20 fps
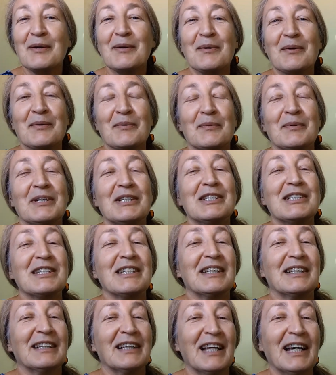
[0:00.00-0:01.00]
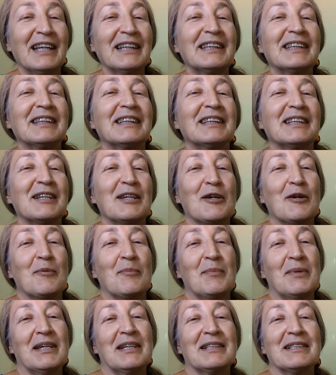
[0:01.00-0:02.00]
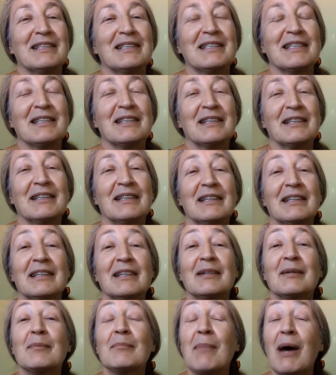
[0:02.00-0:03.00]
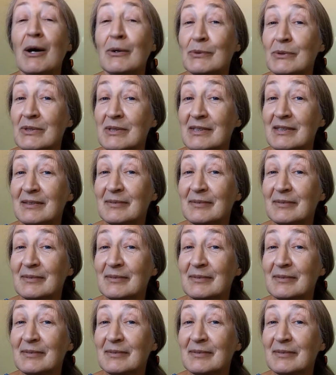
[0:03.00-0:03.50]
which in Latin means mouse.